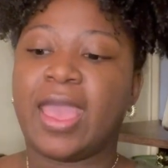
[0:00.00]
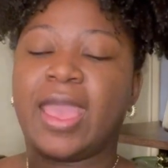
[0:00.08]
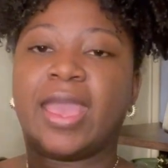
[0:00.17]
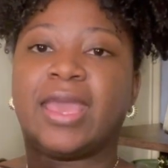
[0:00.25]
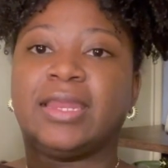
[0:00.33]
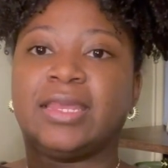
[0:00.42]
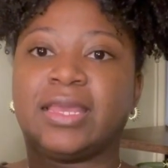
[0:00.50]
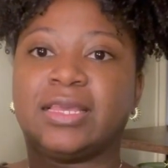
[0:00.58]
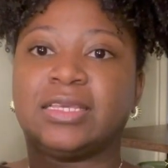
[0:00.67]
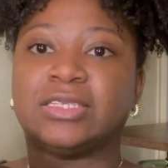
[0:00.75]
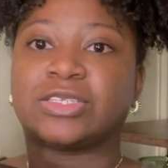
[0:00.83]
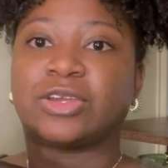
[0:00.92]
and it
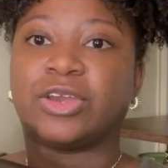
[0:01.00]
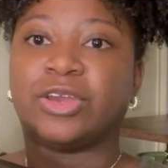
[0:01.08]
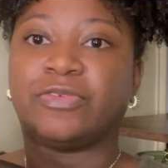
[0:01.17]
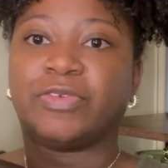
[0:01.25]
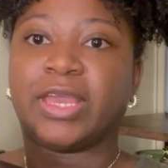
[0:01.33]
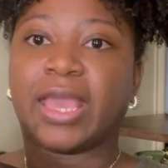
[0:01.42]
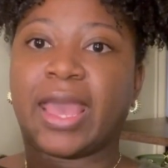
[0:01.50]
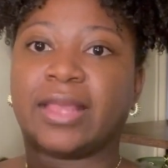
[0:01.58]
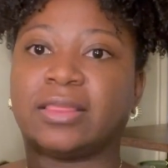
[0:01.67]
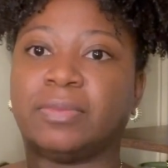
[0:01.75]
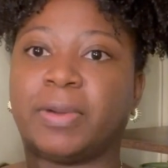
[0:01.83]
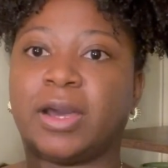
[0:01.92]
is curving
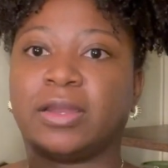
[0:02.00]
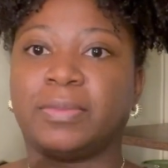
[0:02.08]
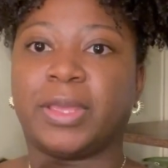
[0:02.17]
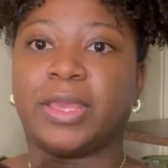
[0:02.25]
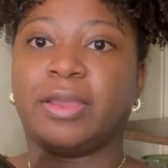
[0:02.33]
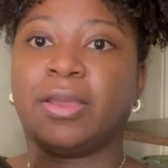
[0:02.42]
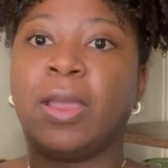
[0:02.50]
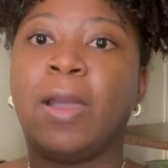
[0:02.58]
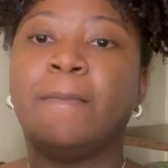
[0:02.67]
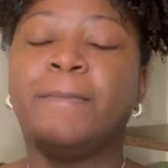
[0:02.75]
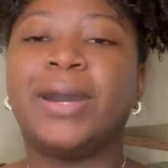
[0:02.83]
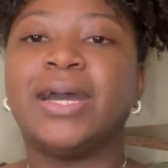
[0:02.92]
at the bottom here.
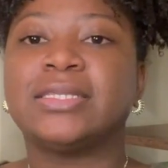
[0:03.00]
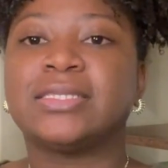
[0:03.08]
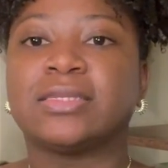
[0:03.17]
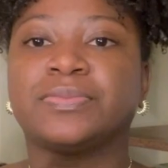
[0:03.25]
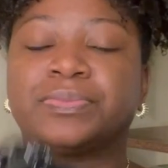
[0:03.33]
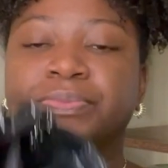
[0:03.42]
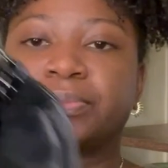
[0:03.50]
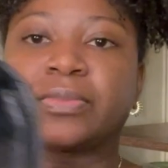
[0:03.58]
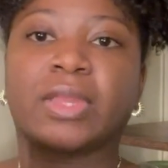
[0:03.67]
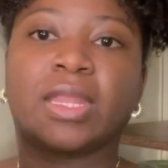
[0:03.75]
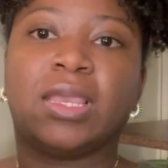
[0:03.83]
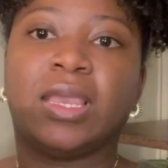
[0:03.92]
But
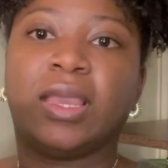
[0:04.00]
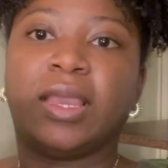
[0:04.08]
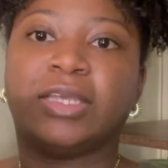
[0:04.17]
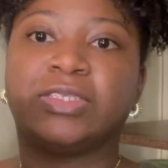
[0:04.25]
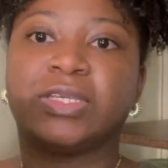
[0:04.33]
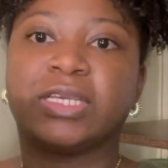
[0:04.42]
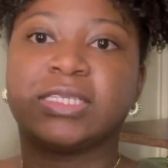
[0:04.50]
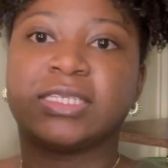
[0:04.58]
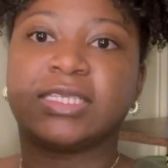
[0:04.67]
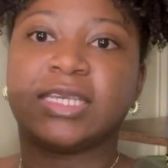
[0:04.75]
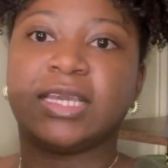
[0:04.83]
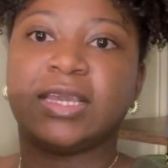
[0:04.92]
as you can
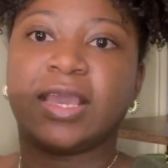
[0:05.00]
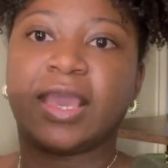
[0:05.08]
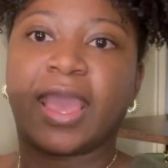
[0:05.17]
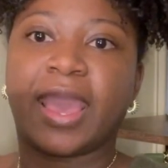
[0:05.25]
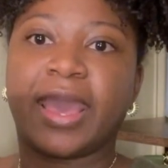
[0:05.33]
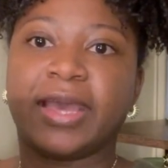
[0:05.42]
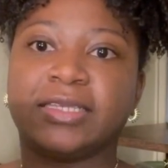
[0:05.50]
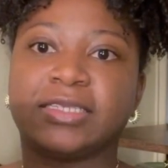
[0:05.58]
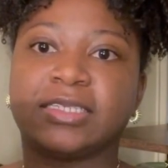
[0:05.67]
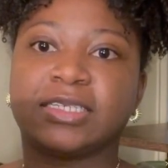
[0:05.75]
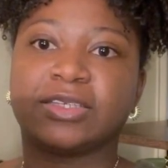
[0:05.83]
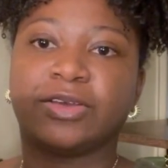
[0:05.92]
see, it has
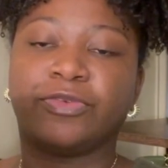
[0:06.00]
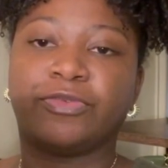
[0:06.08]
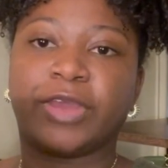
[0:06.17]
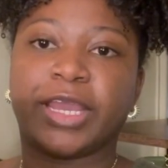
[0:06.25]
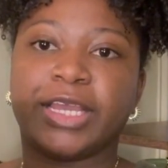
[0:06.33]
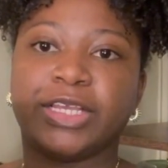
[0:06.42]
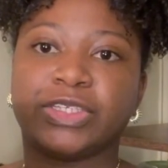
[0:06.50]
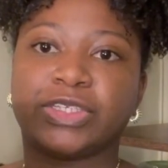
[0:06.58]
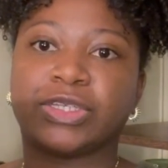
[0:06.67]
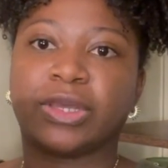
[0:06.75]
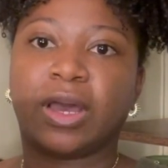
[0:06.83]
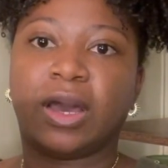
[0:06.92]
just a
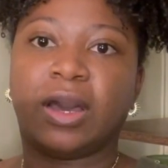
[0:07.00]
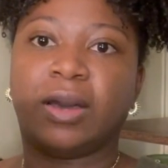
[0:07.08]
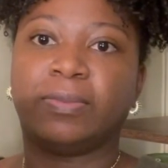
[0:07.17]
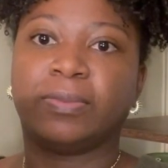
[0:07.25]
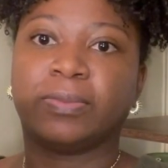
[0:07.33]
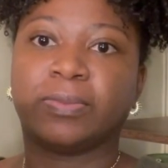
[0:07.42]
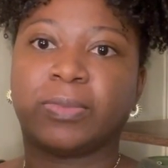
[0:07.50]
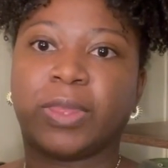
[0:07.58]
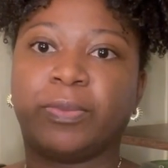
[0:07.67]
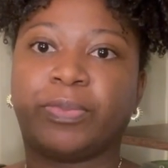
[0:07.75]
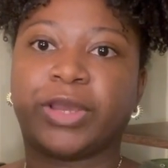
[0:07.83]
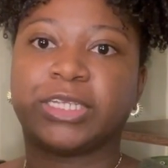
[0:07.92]
raised
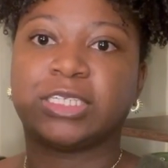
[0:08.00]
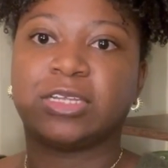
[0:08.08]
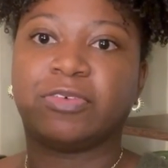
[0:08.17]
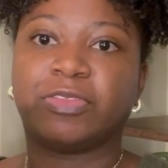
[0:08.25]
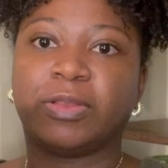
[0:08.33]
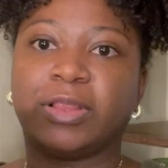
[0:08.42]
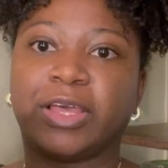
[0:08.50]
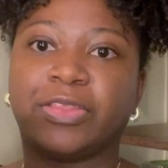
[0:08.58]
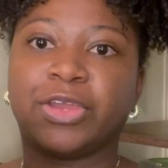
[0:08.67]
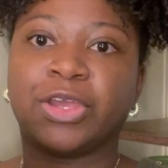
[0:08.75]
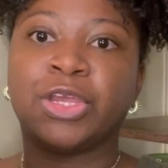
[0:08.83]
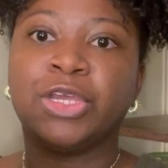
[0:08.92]
impression of the
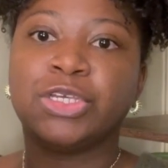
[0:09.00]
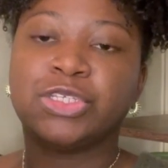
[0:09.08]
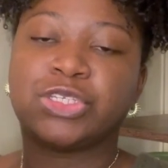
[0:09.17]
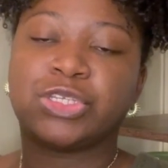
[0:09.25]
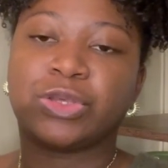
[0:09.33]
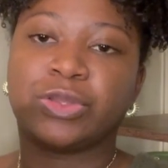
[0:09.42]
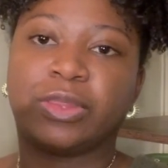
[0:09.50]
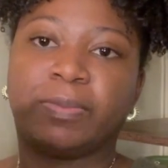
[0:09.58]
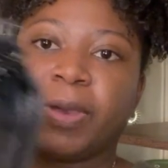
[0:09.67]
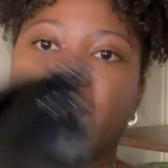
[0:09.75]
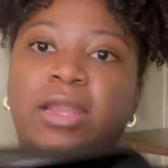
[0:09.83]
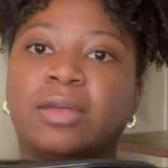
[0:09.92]
leather, so the
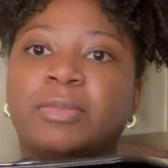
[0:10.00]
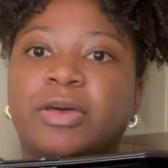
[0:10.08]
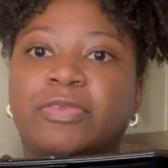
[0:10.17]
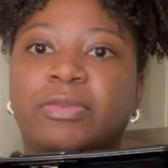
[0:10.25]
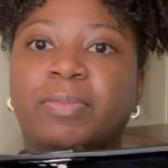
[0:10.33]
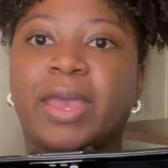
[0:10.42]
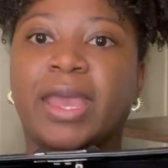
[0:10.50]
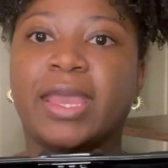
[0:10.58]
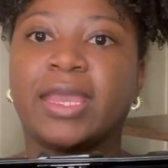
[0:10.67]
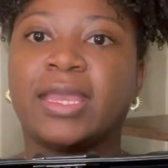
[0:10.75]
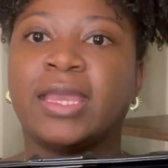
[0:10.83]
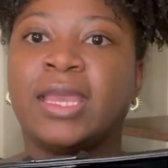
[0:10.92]
bottom of the bag